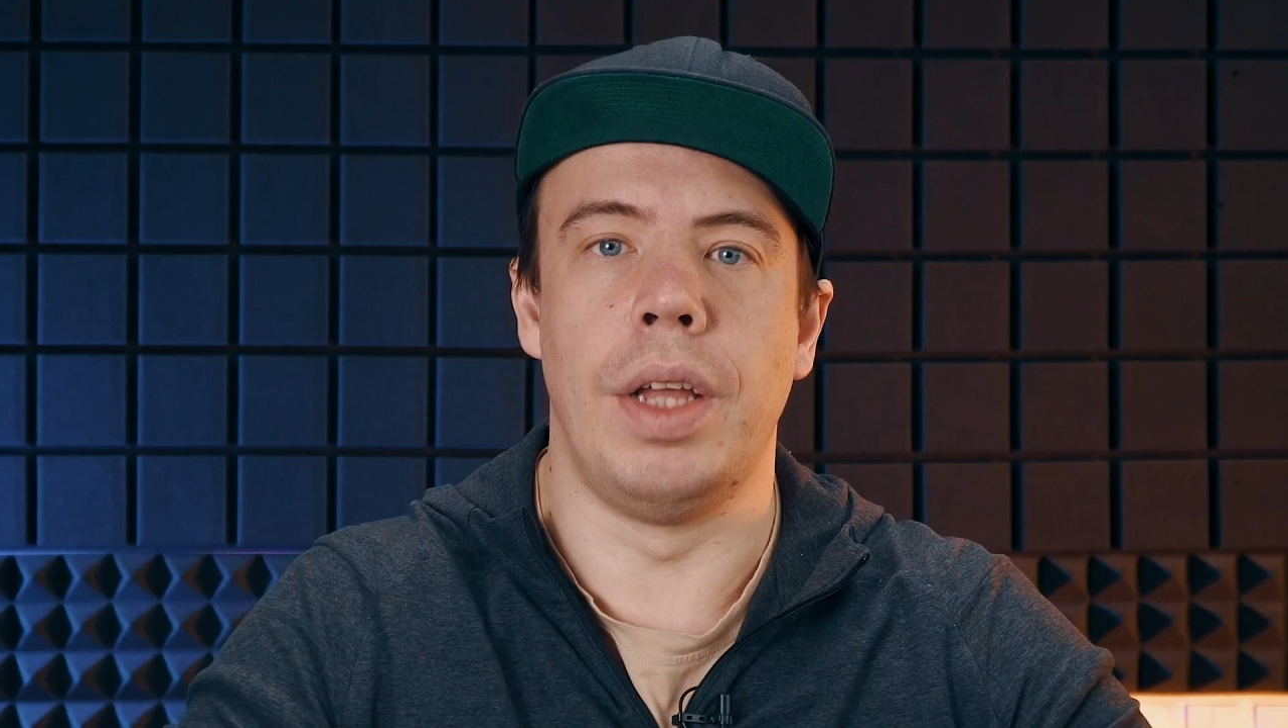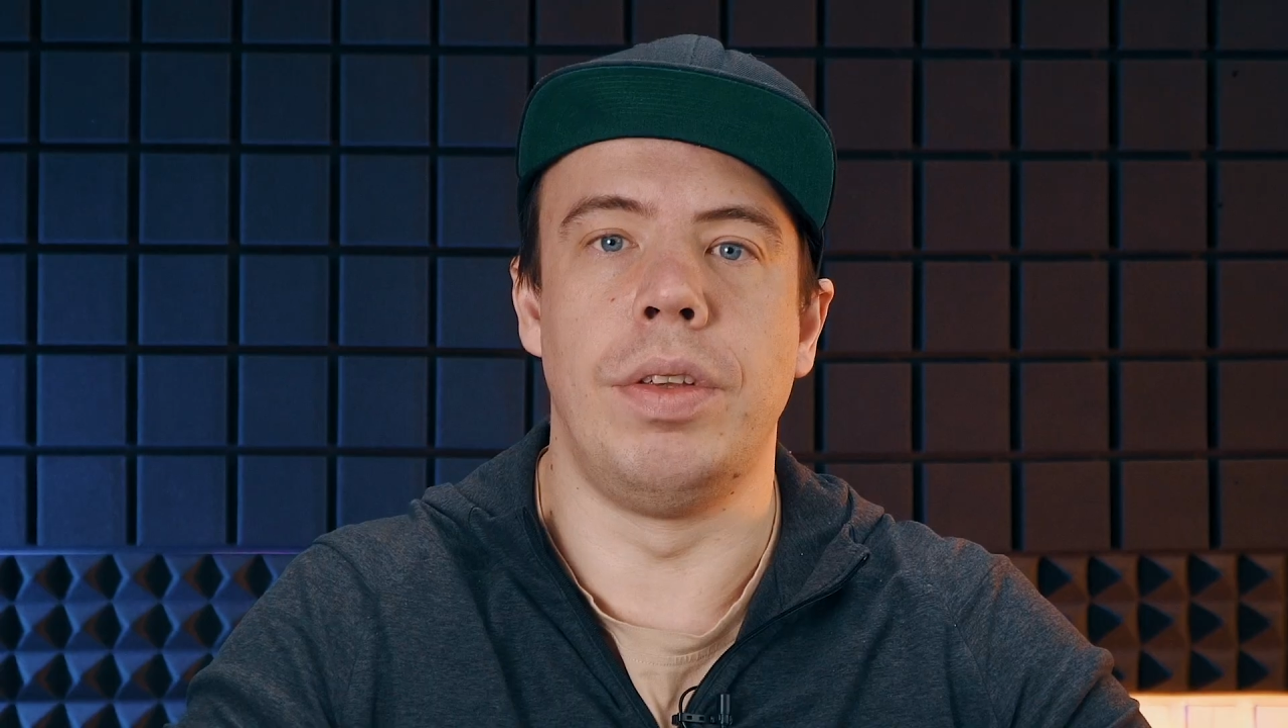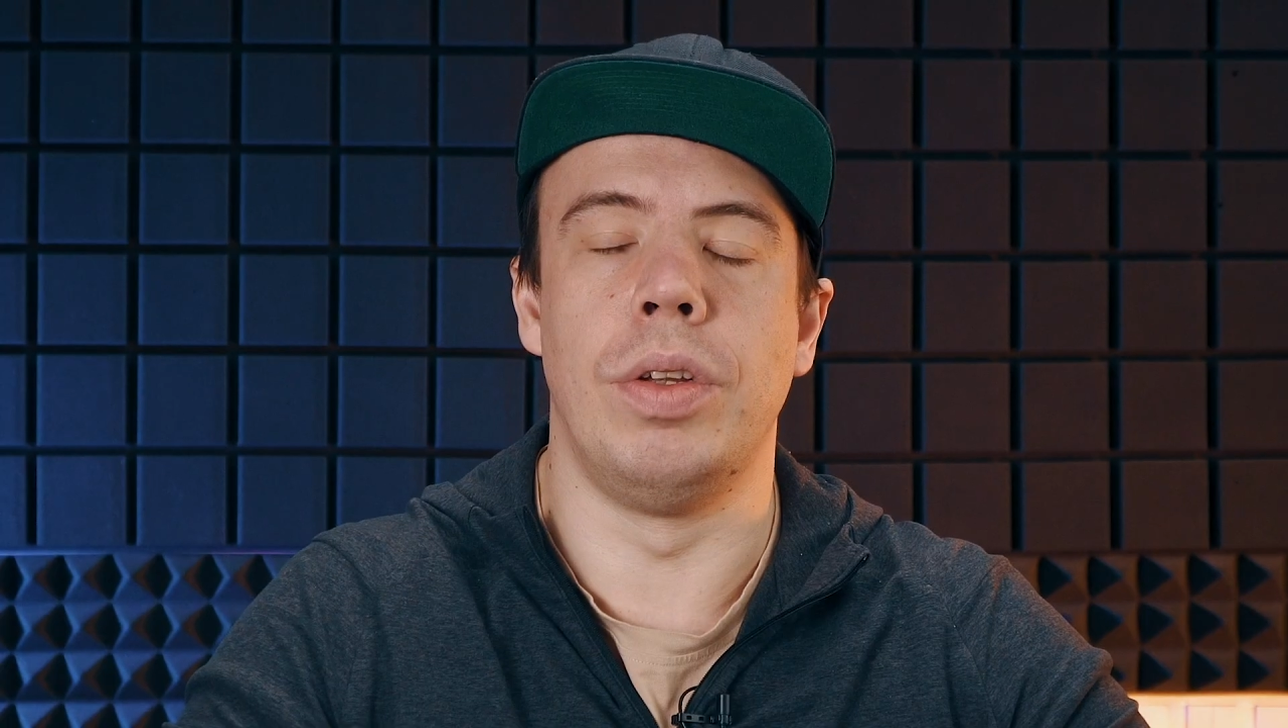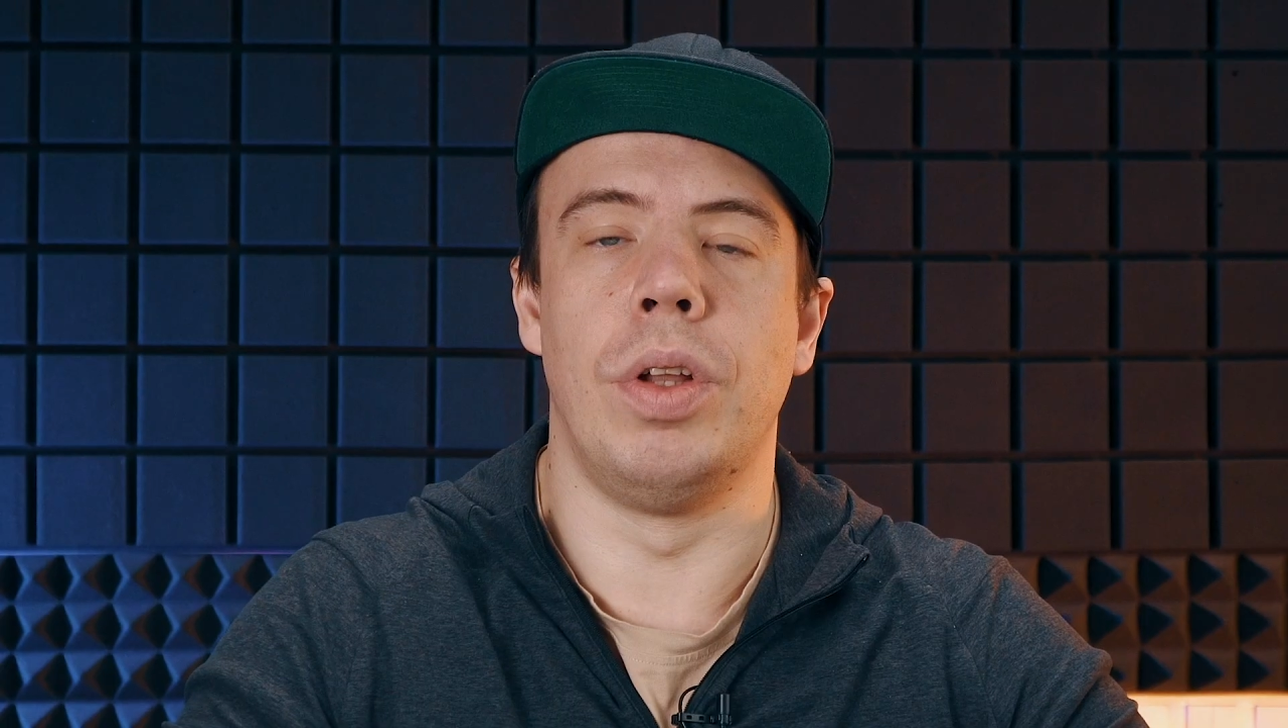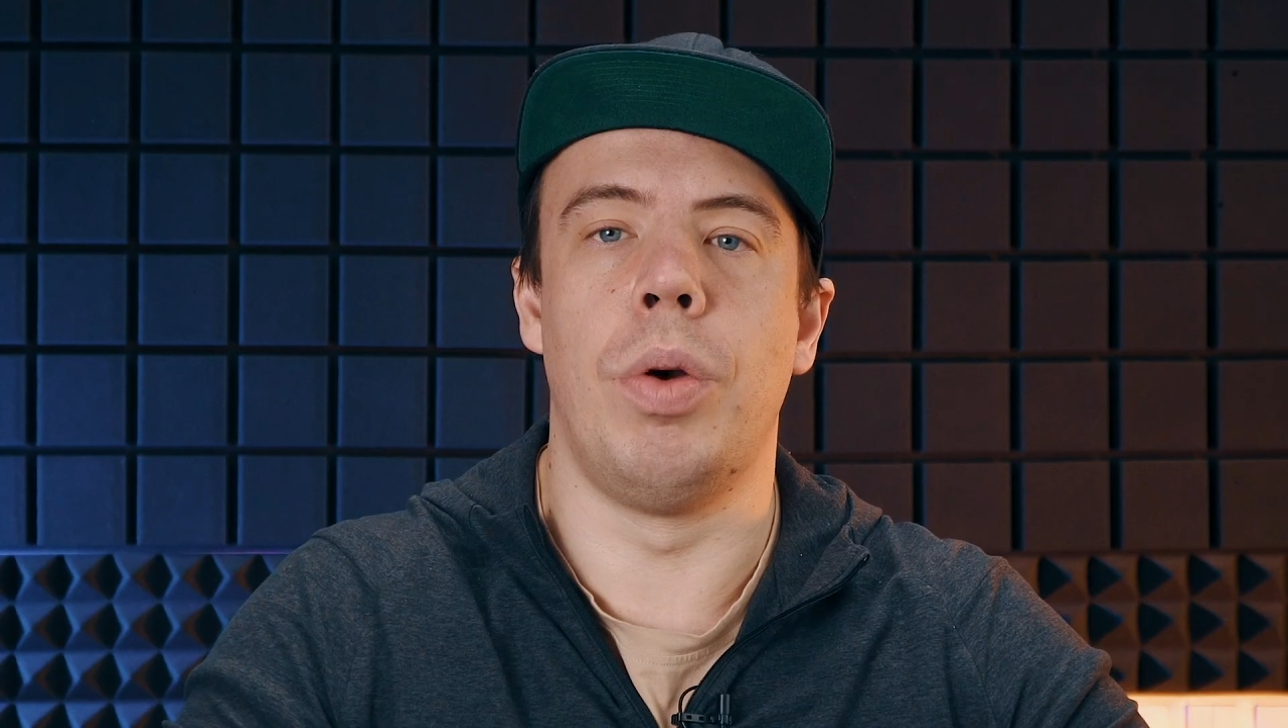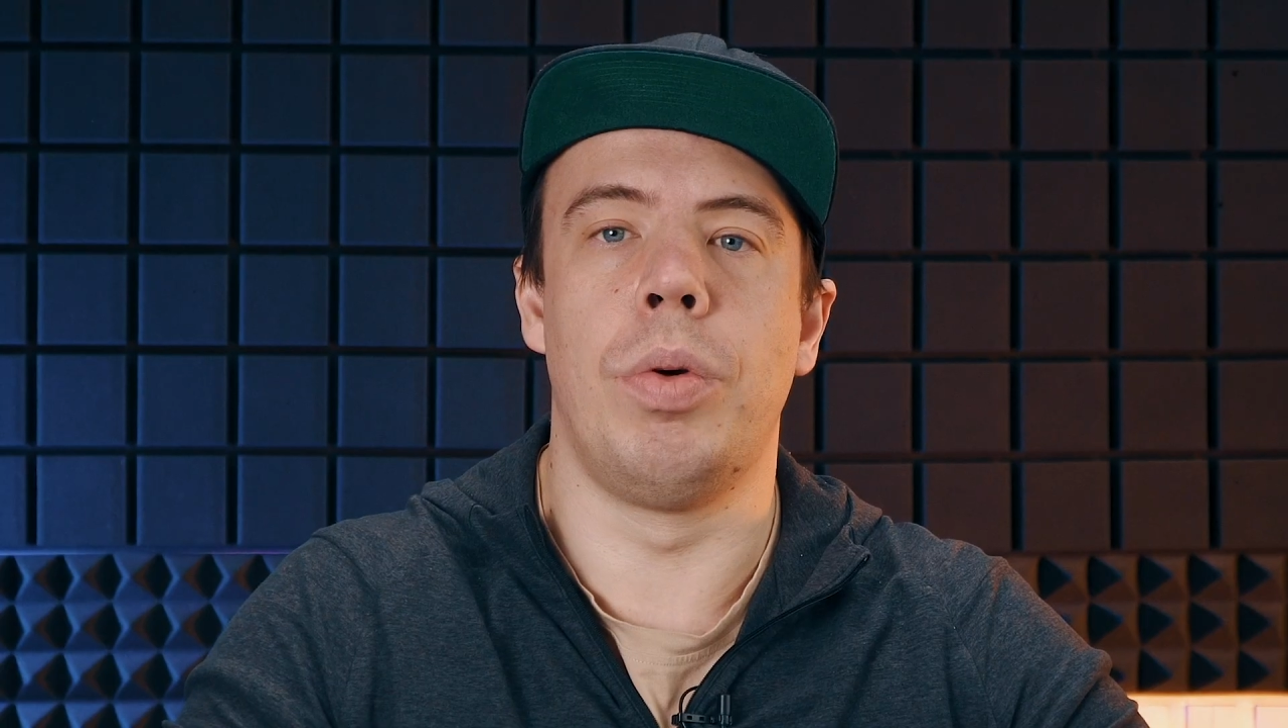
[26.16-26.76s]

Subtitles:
As you know,